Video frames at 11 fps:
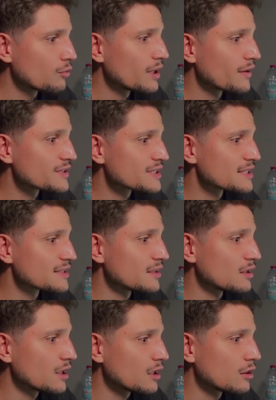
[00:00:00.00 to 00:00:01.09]
we have
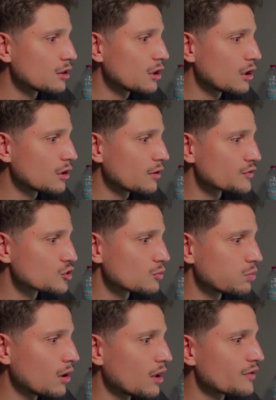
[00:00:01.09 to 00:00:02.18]
still a lot of
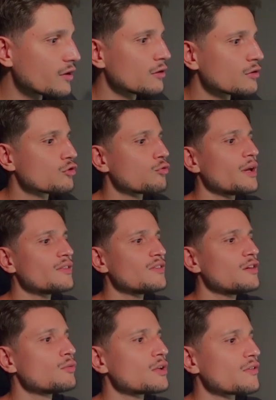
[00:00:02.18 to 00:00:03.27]
support around
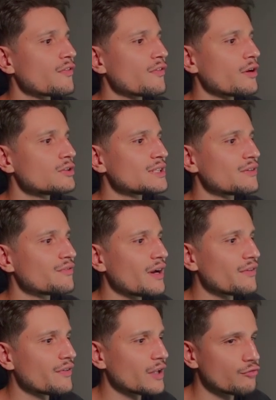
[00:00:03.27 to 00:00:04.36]

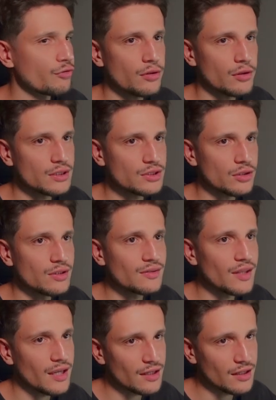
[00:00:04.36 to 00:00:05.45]
$21,500 on the
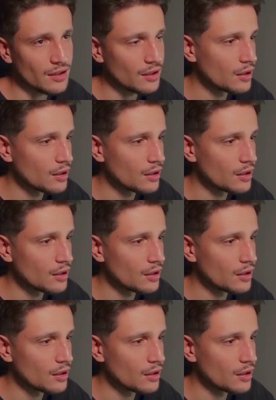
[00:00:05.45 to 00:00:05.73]
daily.